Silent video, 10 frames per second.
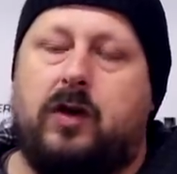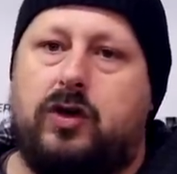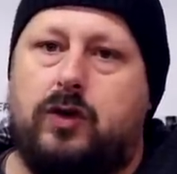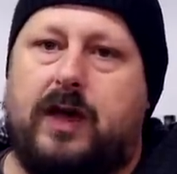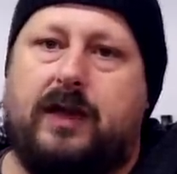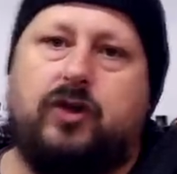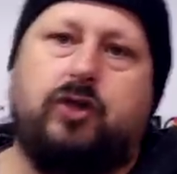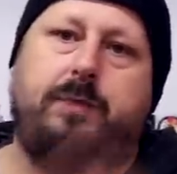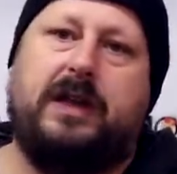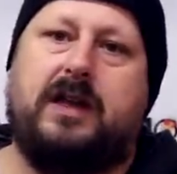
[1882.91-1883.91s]
you get the
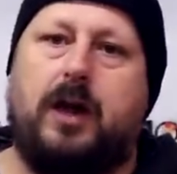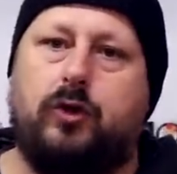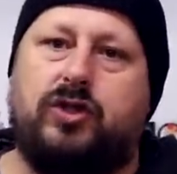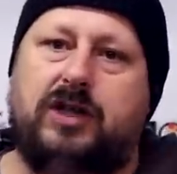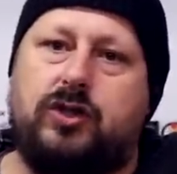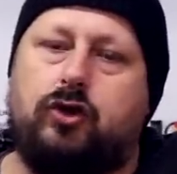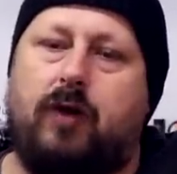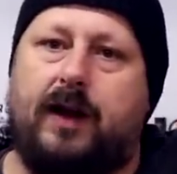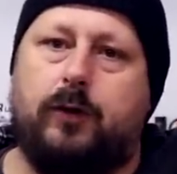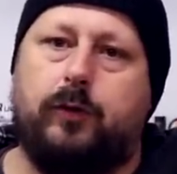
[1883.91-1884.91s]
big ghosting
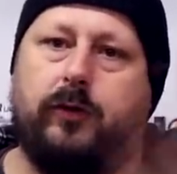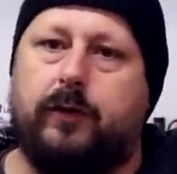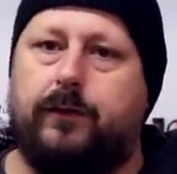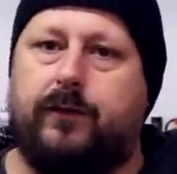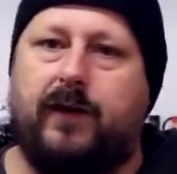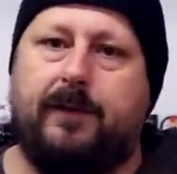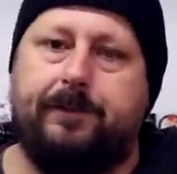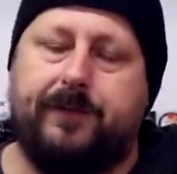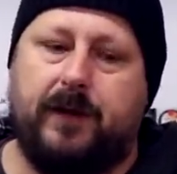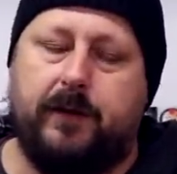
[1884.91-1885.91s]
trails
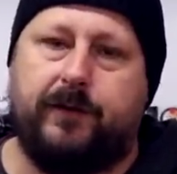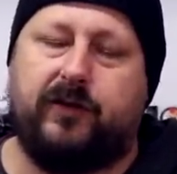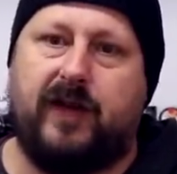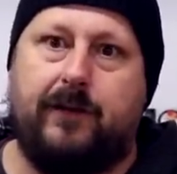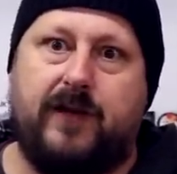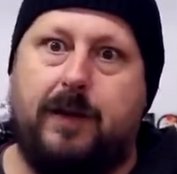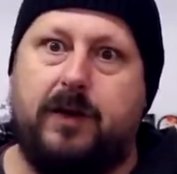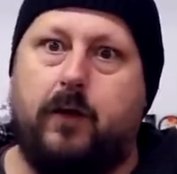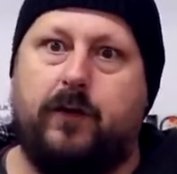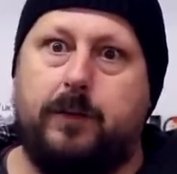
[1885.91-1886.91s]
of stuff
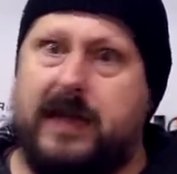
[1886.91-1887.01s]
coming off them.